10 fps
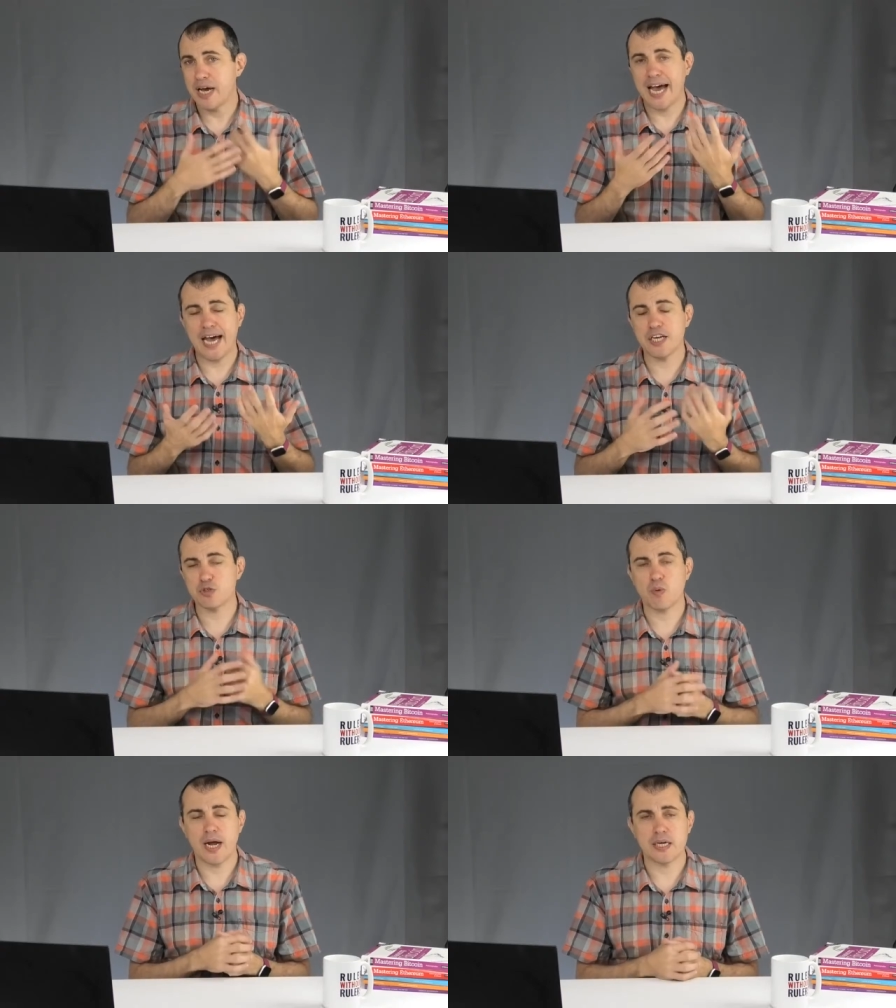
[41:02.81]
at
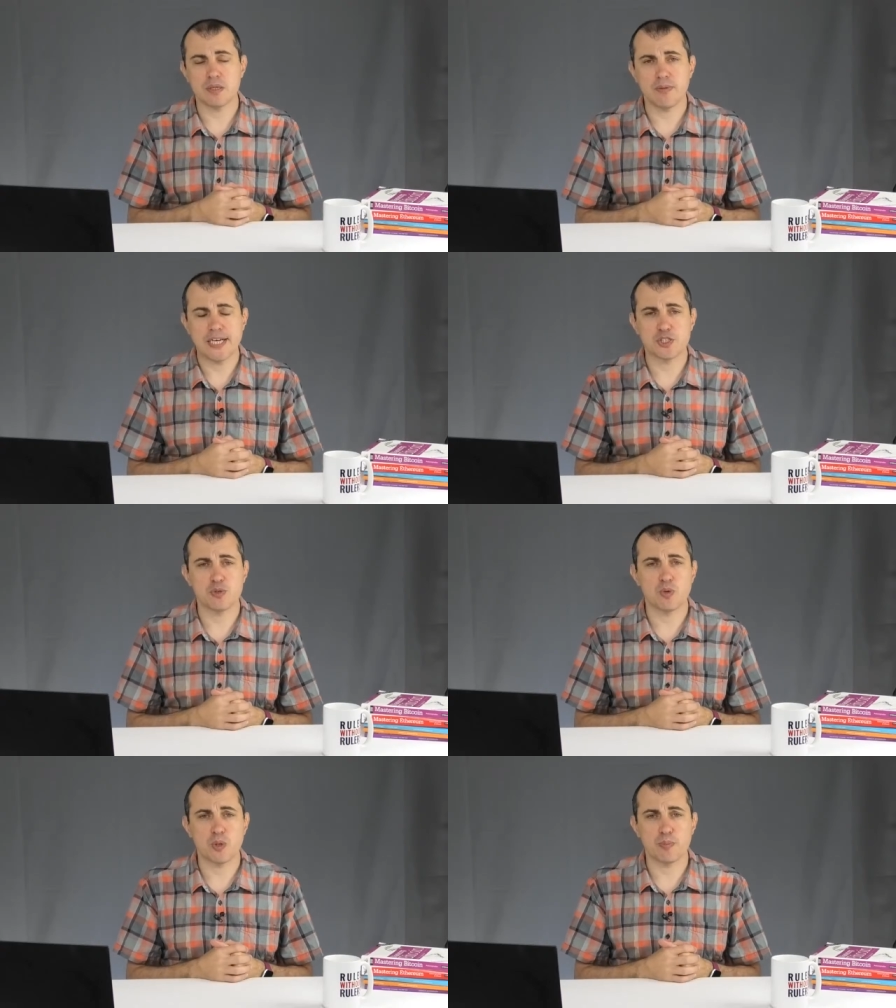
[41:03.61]
random as you
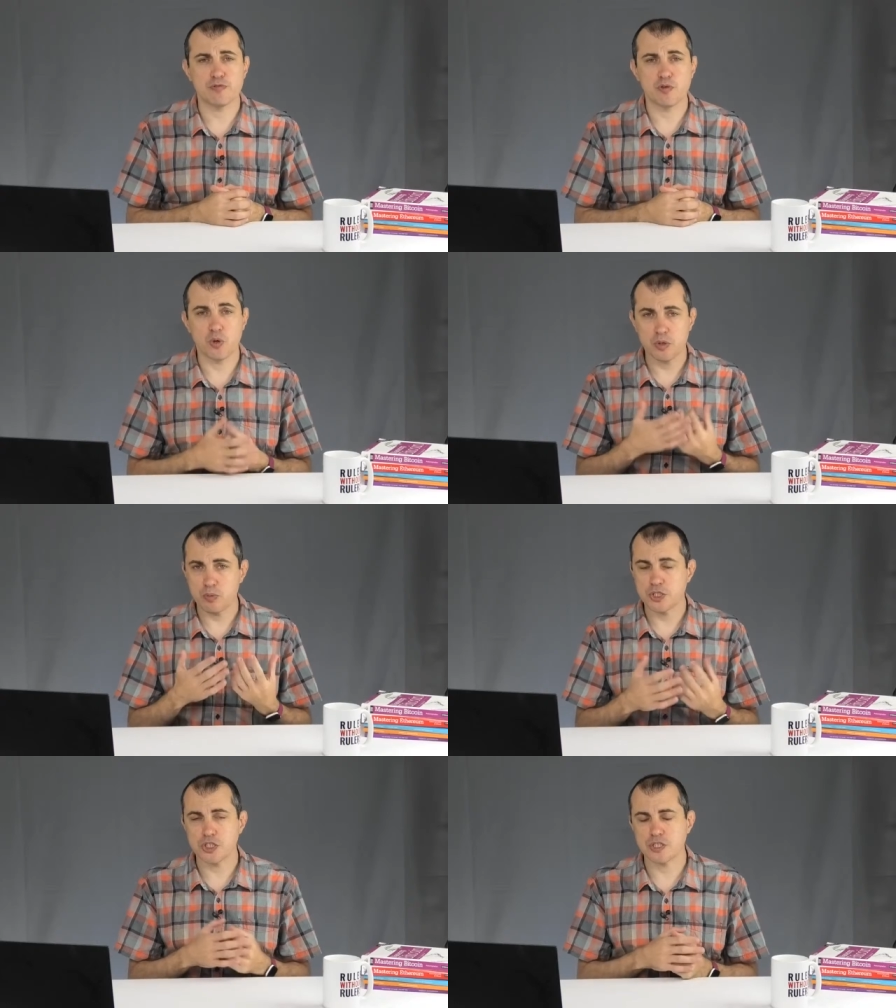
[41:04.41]
were before,
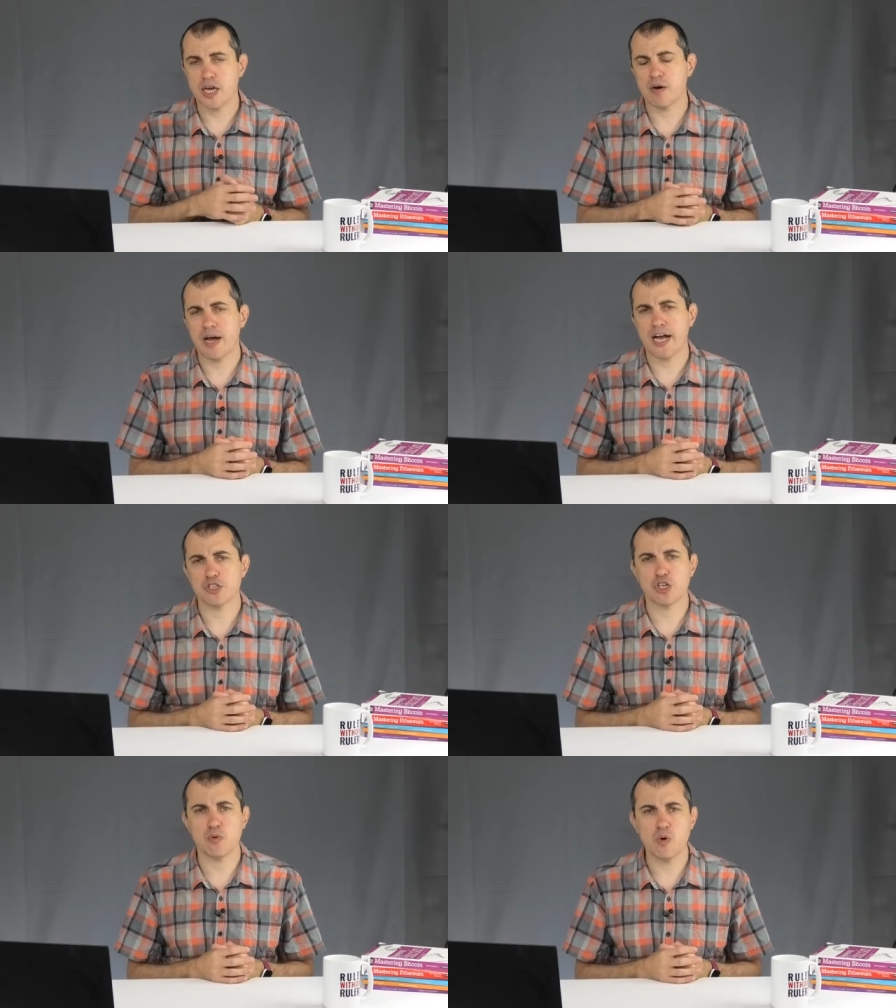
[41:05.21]
which is how
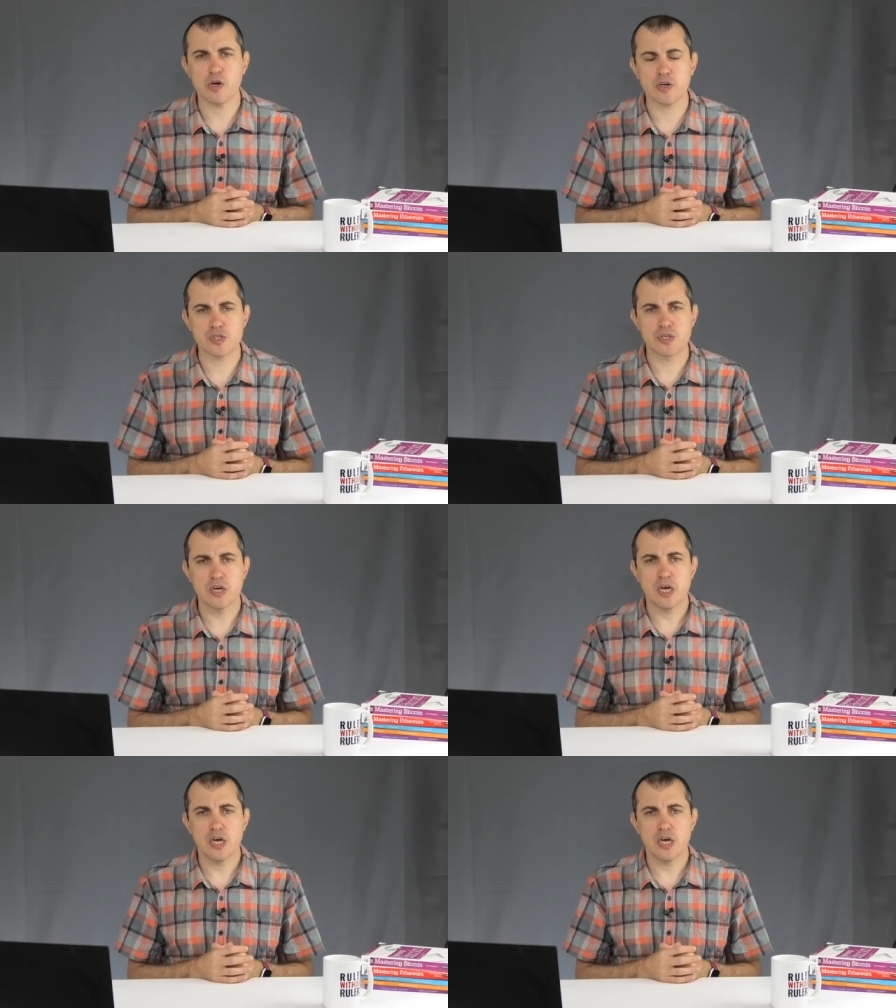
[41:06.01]
hashing works,